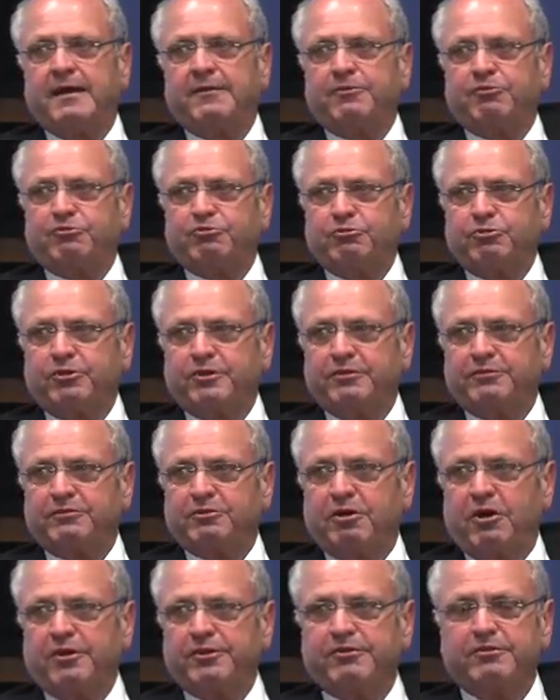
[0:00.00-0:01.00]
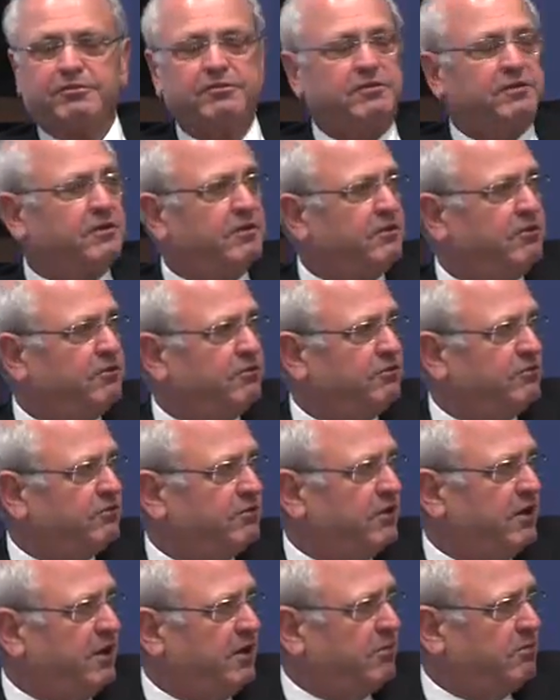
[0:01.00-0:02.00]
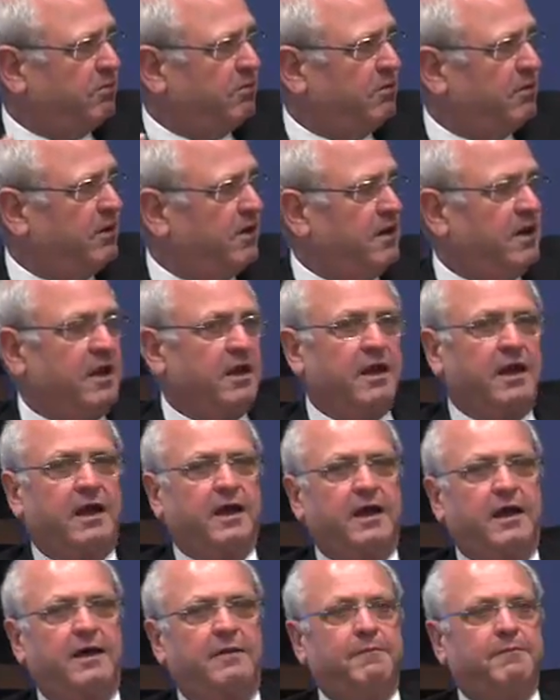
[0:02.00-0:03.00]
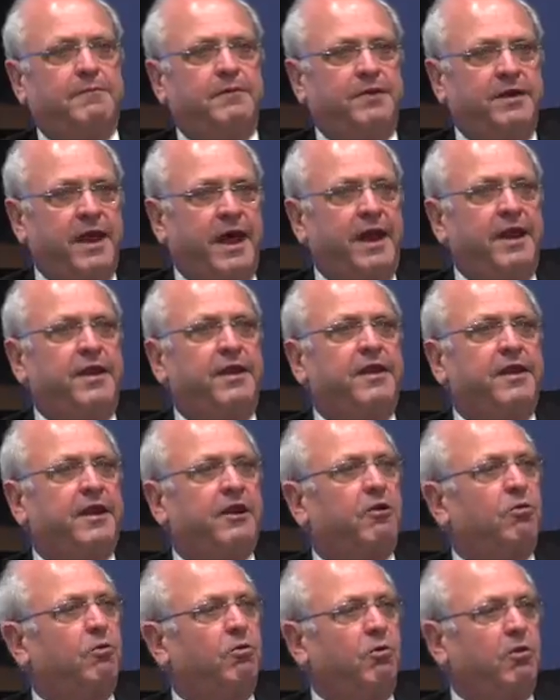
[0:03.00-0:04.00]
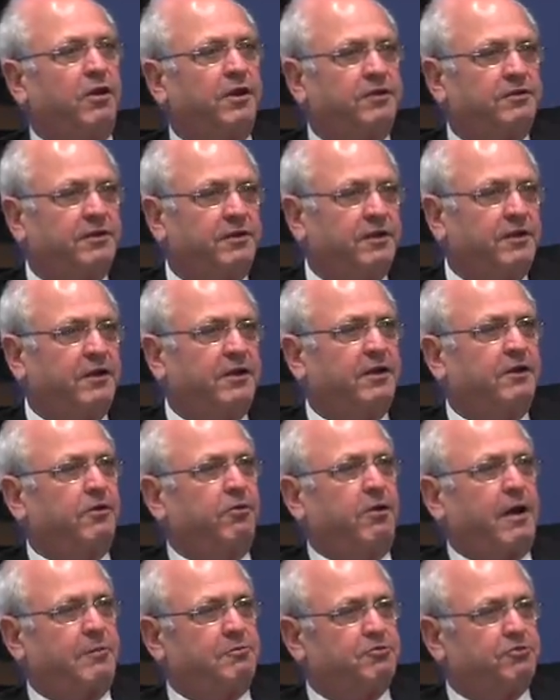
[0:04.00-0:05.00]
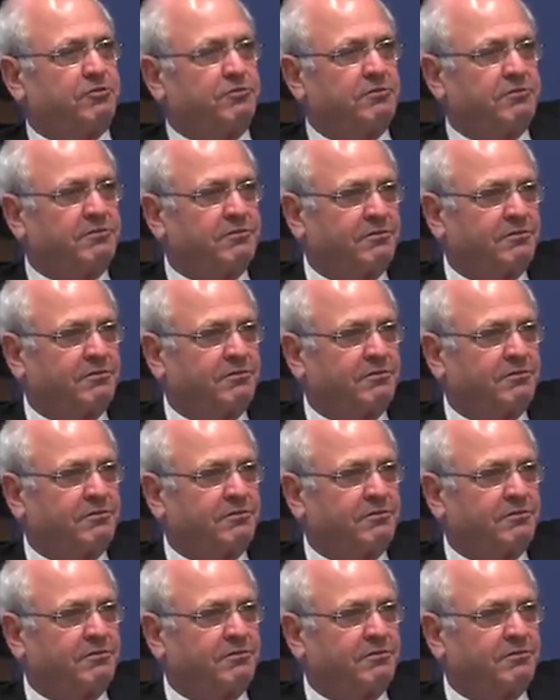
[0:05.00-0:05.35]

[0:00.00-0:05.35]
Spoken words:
the story of cotton is equal. None dare call it corruption.